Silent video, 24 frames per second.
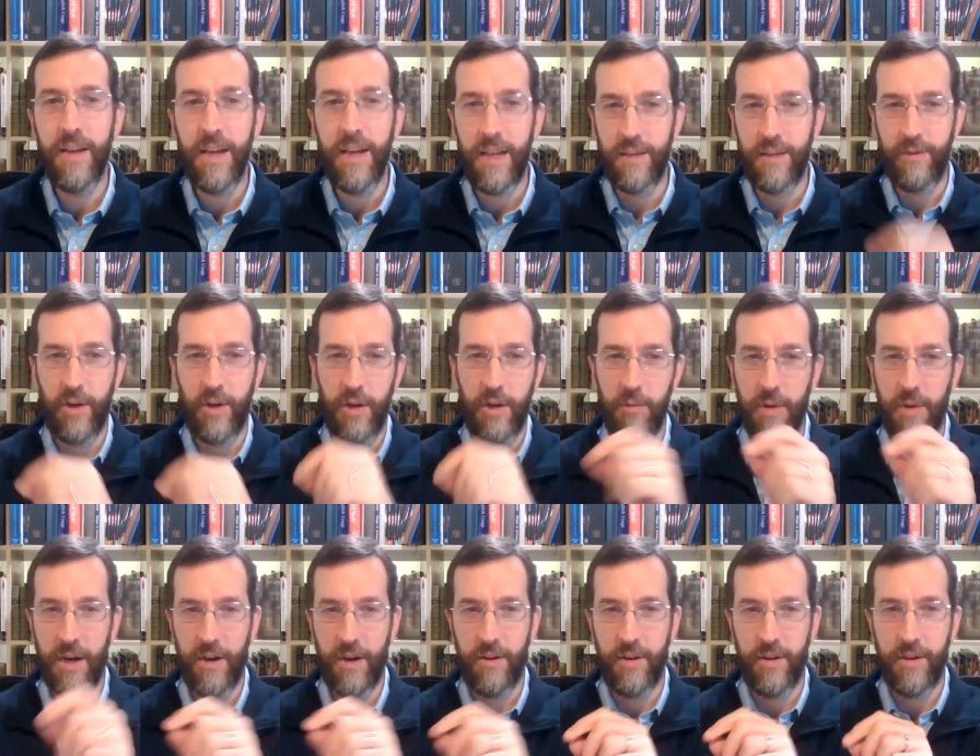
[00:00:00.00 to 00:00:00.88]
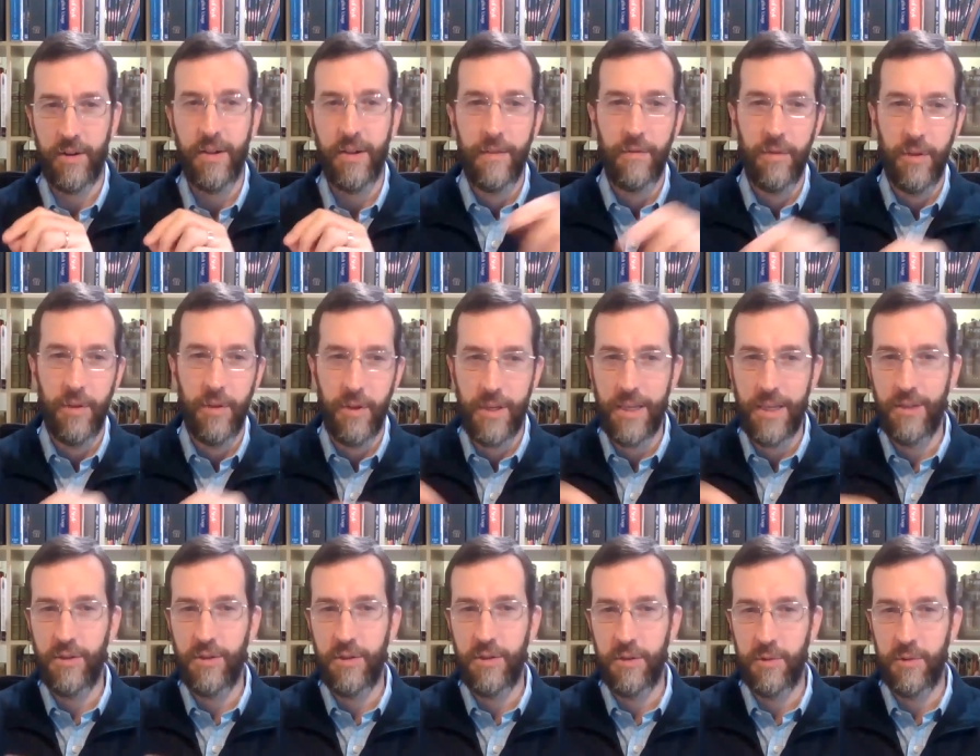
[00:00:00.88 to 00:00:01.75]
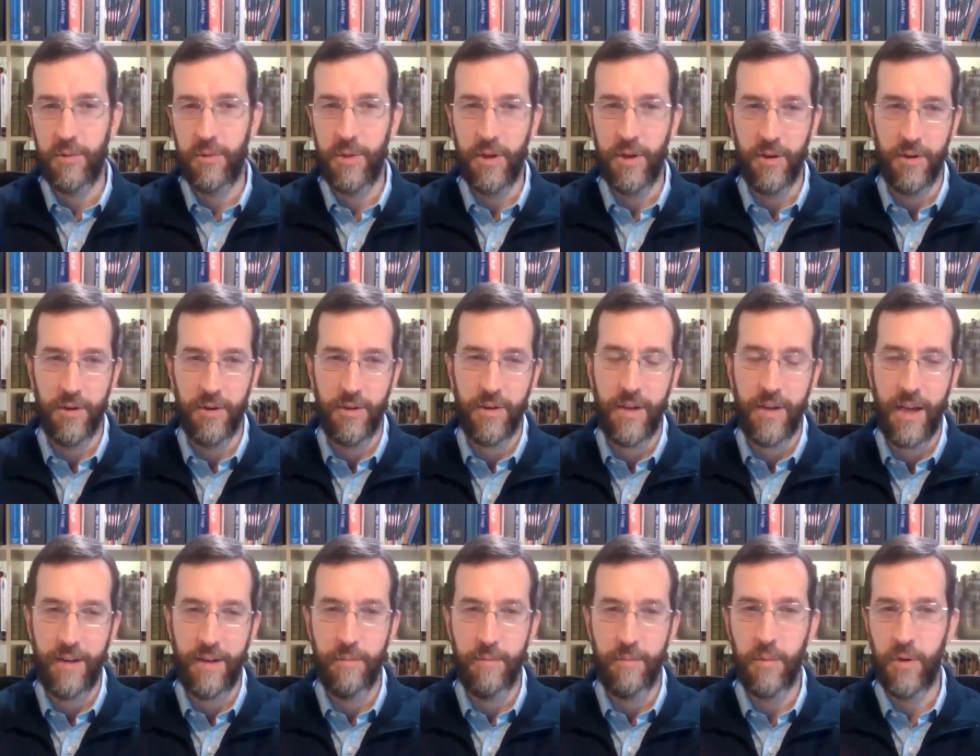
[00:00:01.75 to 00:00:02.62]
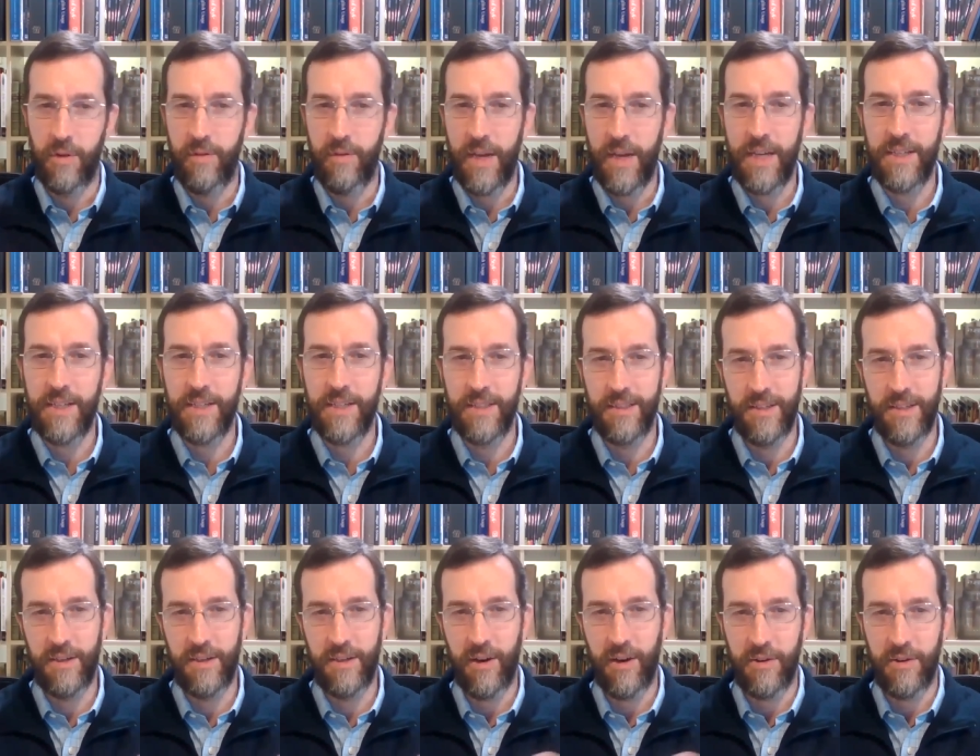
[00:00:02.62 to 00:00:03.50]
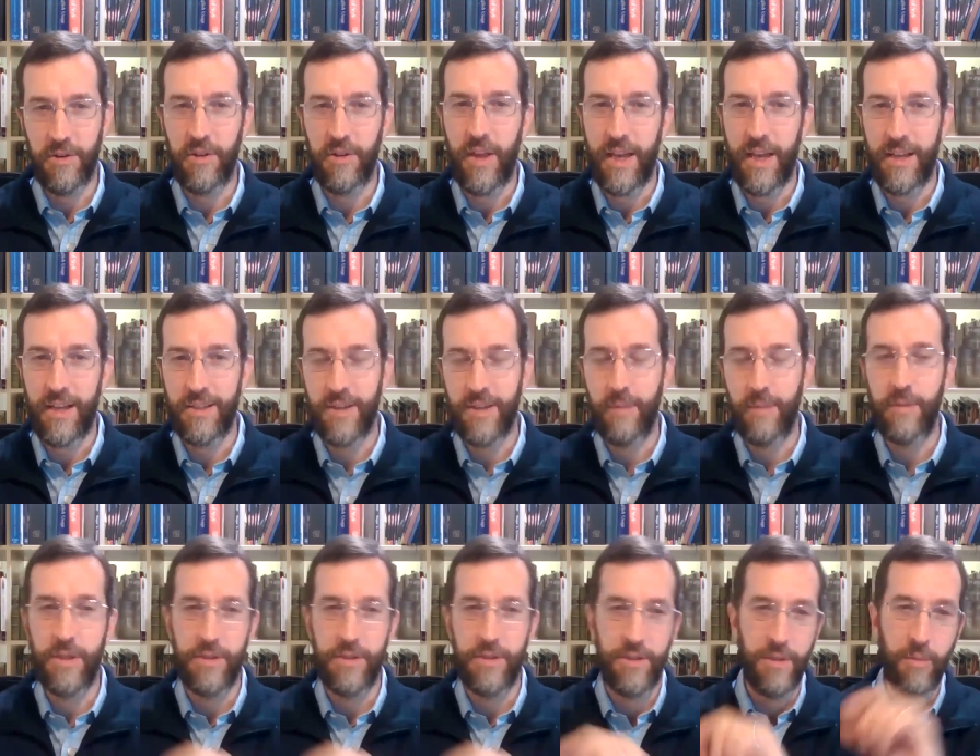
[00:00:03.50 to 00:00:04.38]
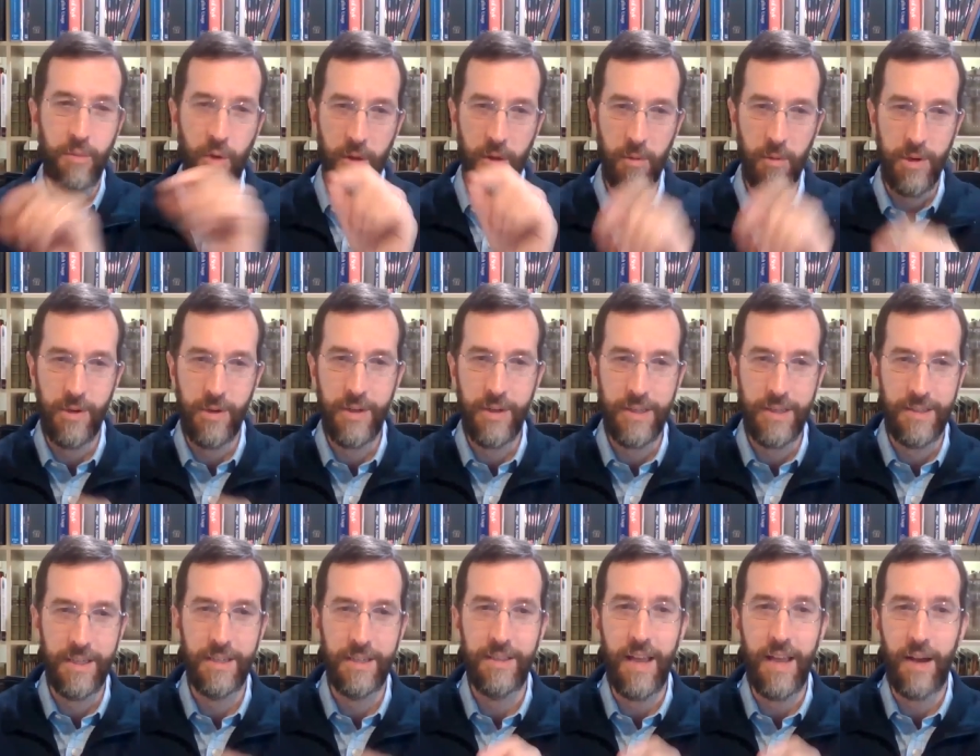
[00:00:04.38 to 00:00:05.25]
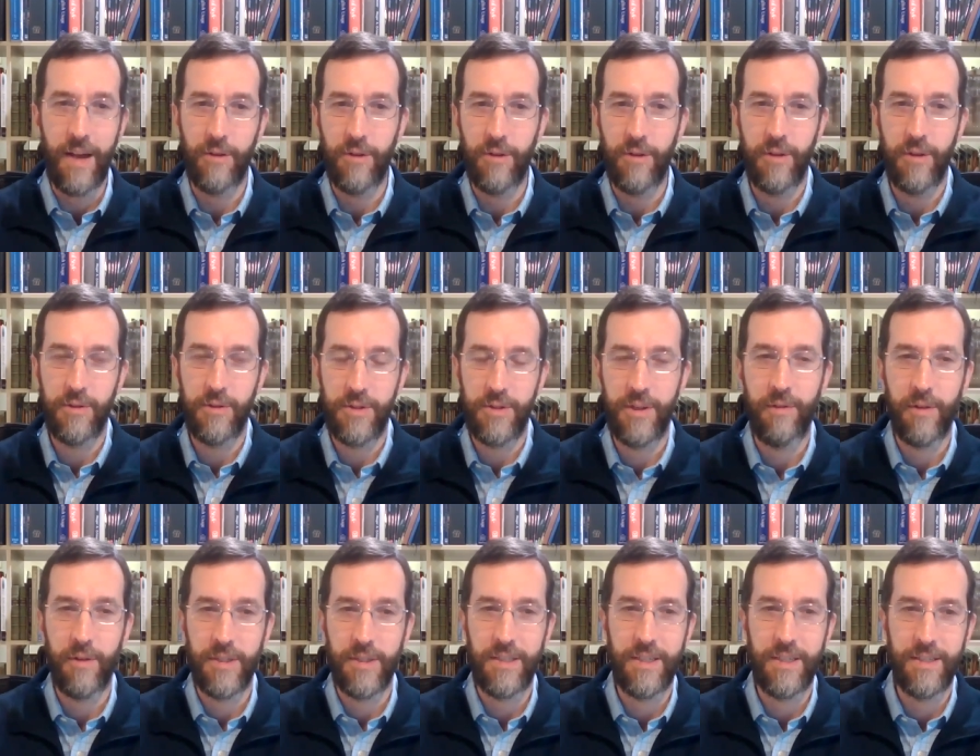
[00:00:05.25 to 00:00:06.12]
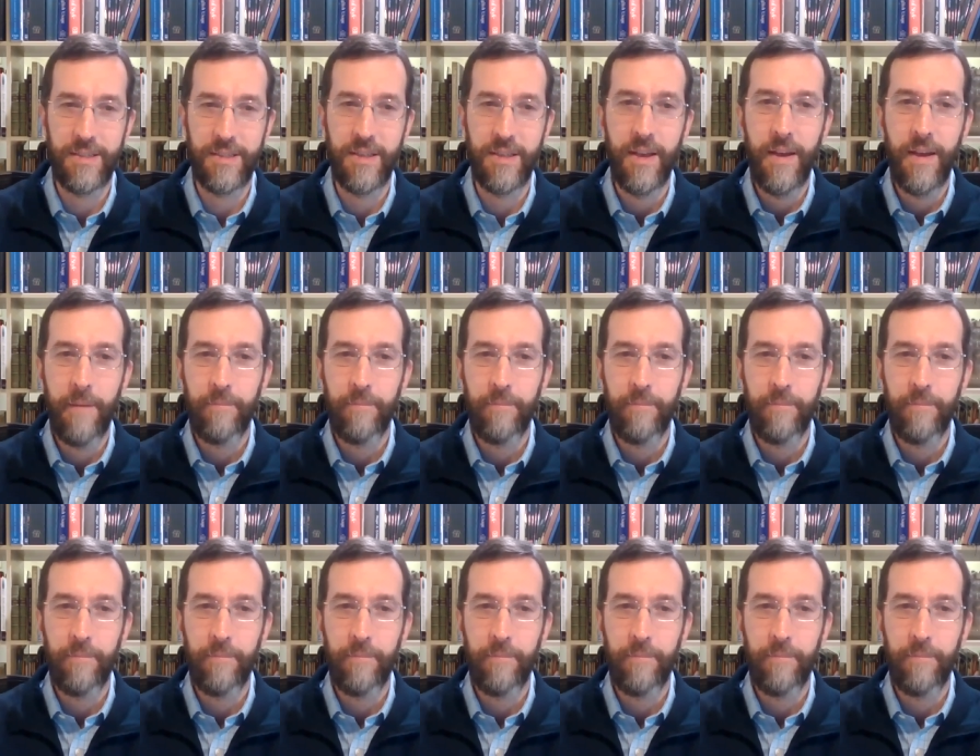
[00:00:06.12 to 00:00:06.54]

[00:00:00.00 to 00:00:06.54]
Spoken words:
It's very rare to look into your kind of motivations and your underlying assumptions to the point where you can dig down to those differences.